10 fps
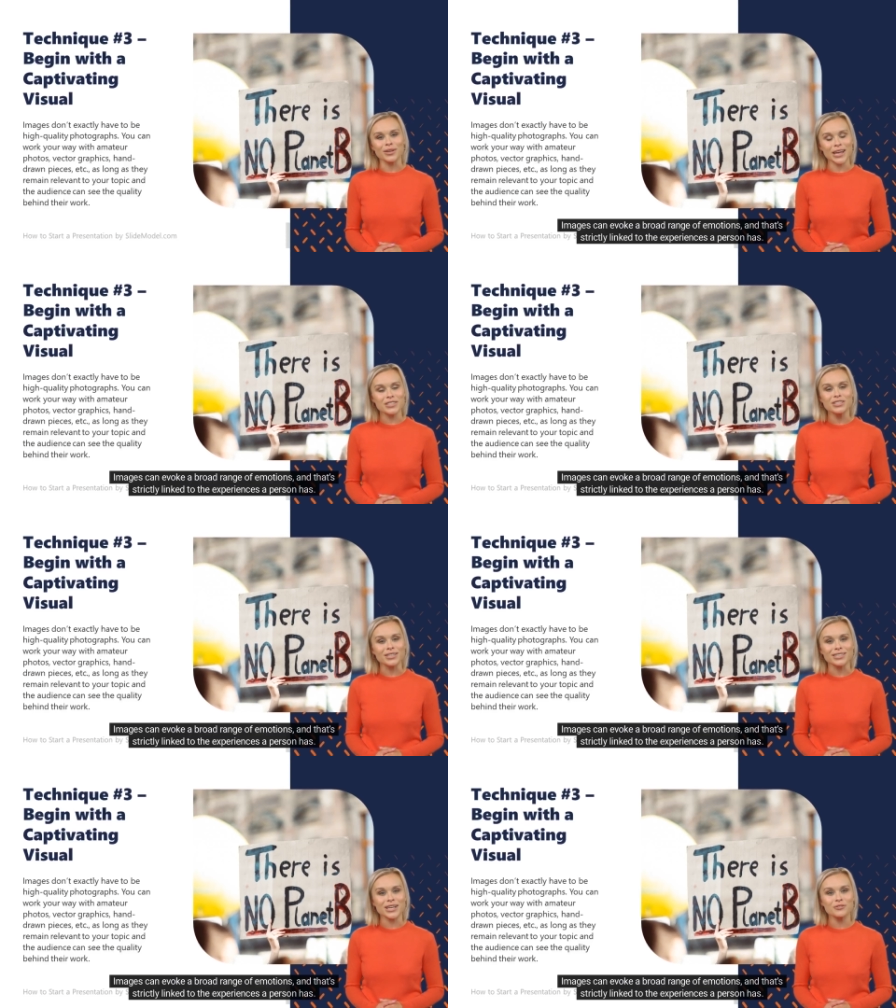
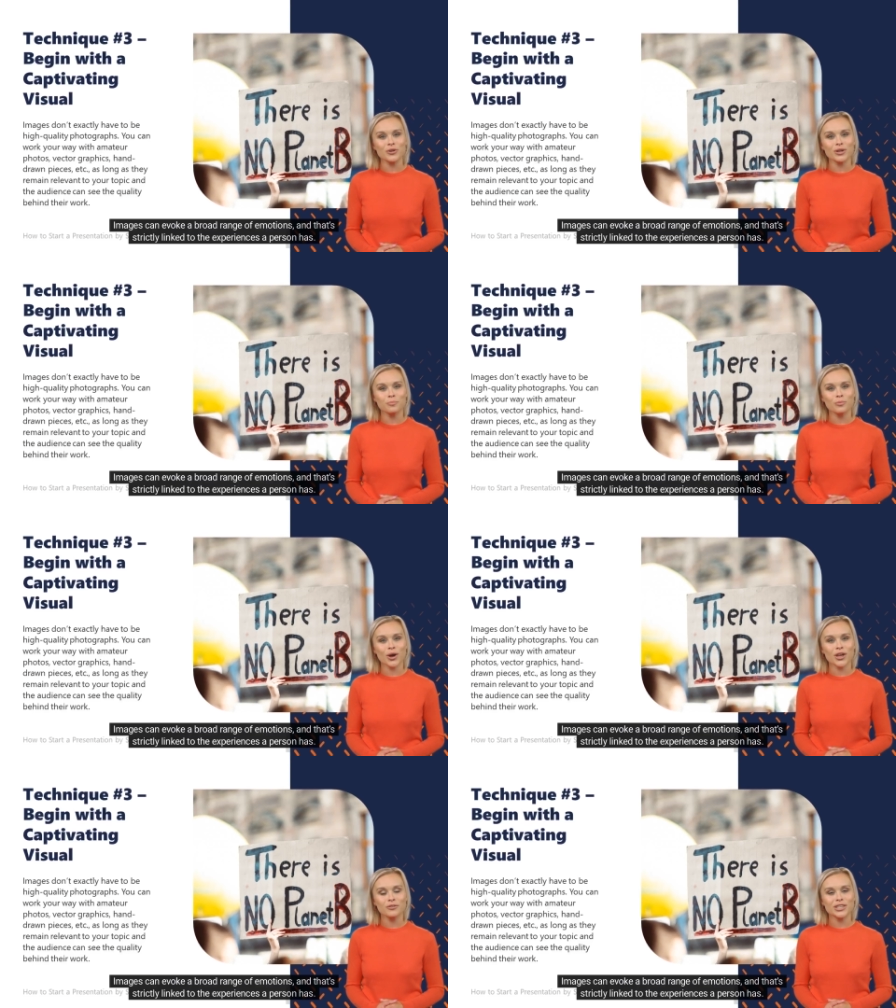Images can evoke a
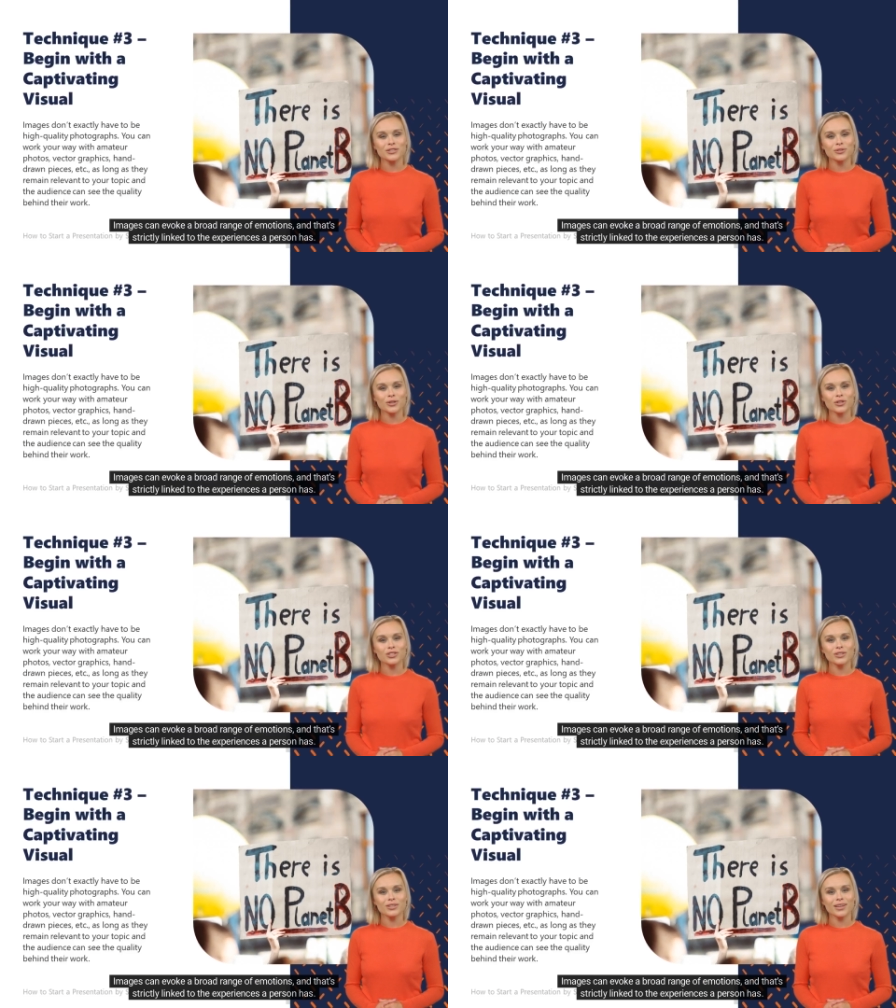broad range of
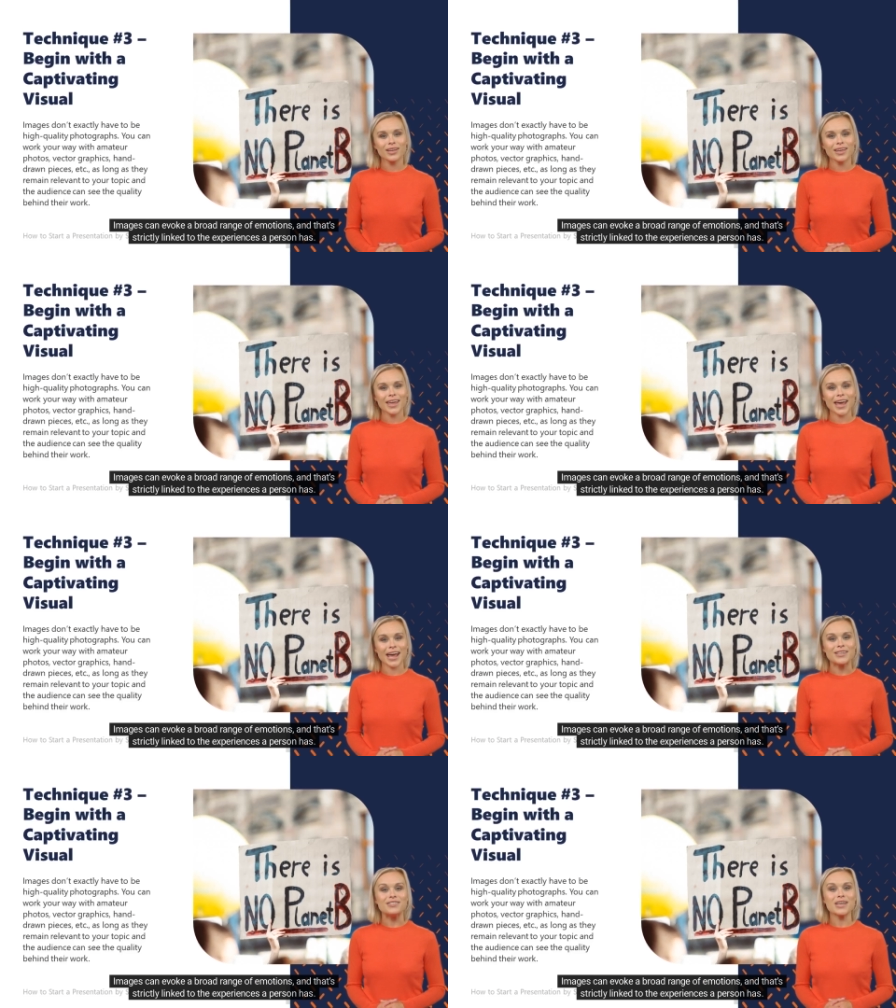emotions,
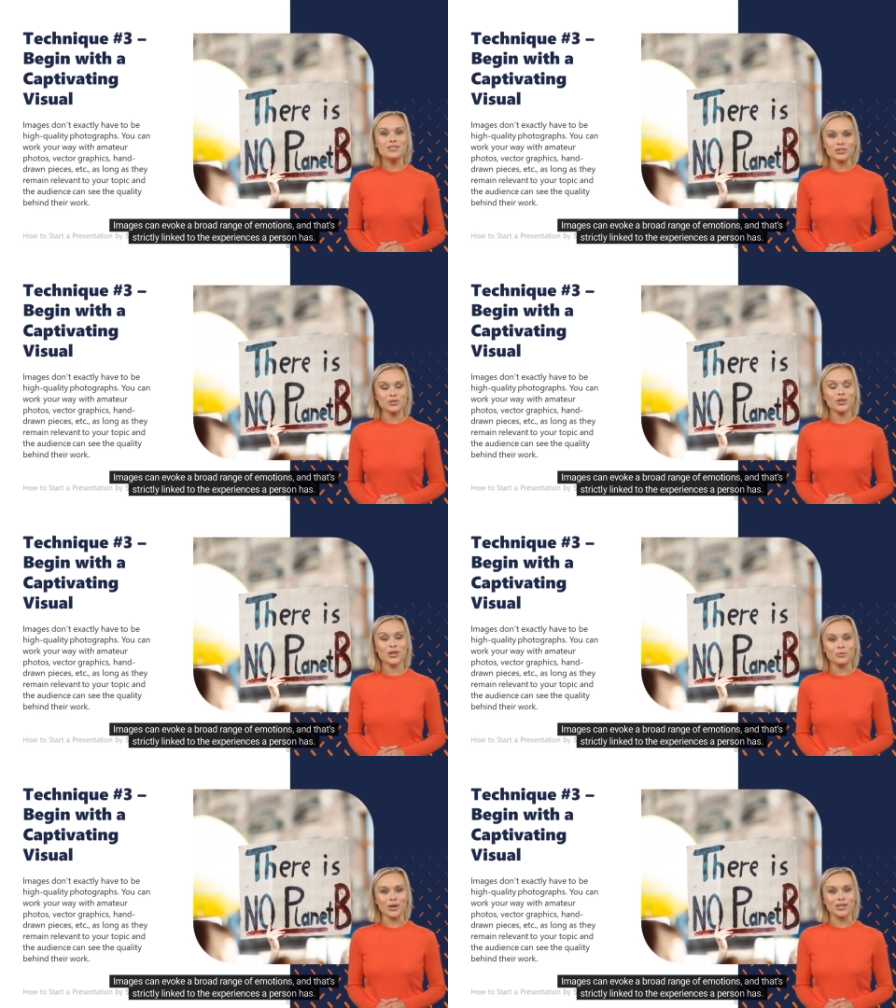and that's
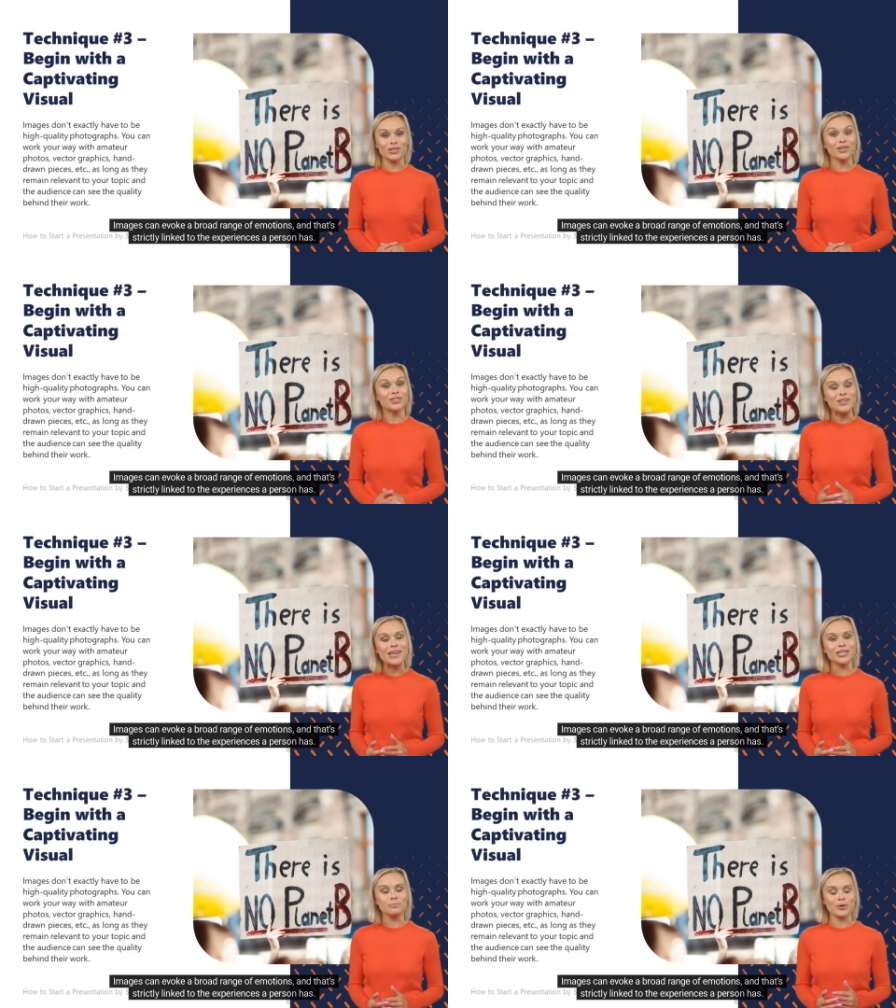strictly linked to the
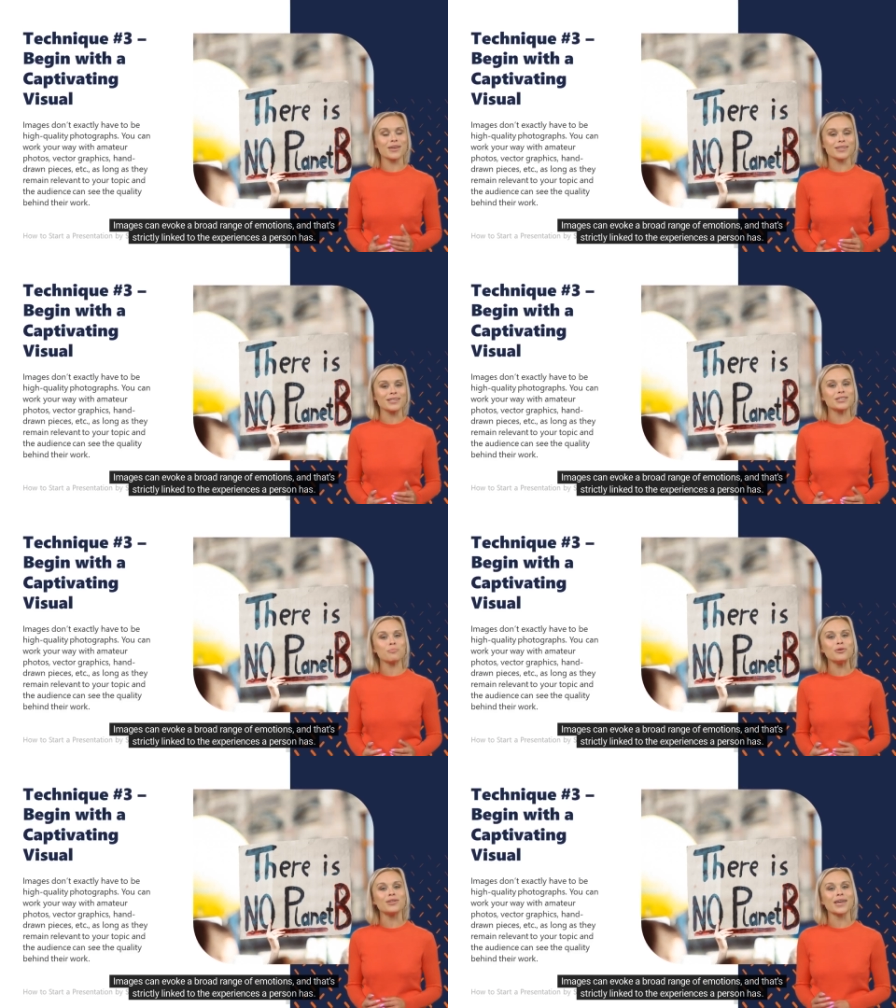experiences a
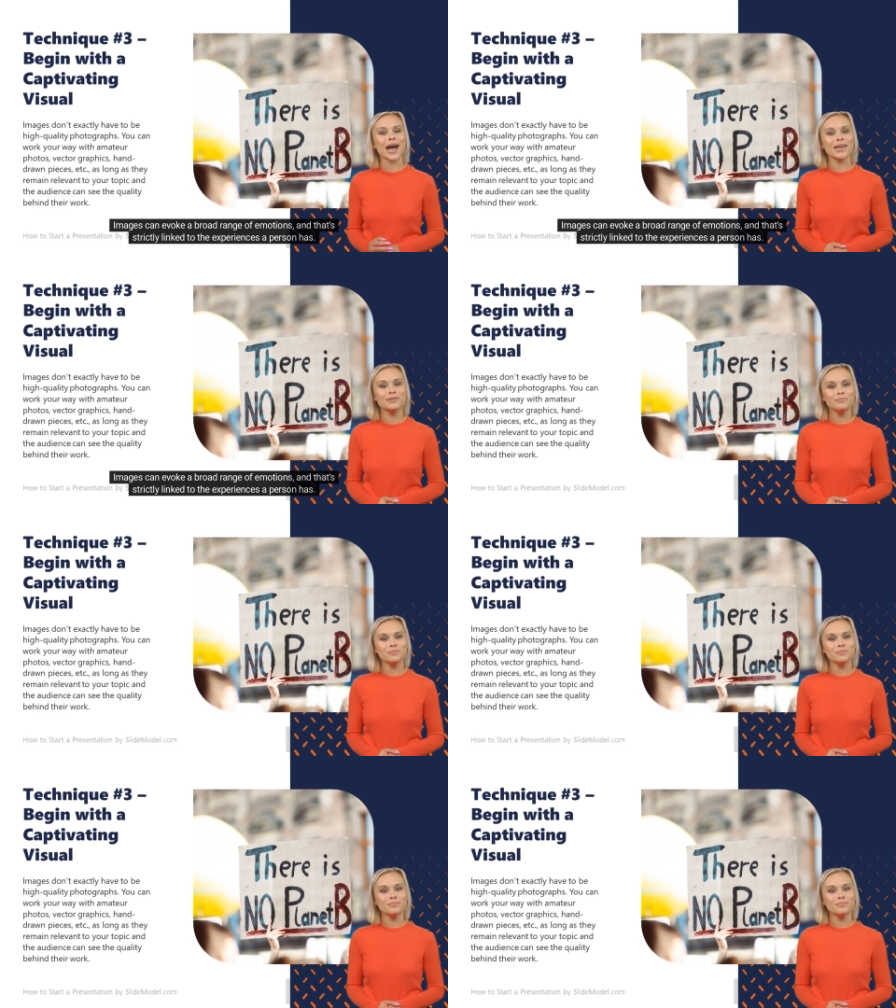person has.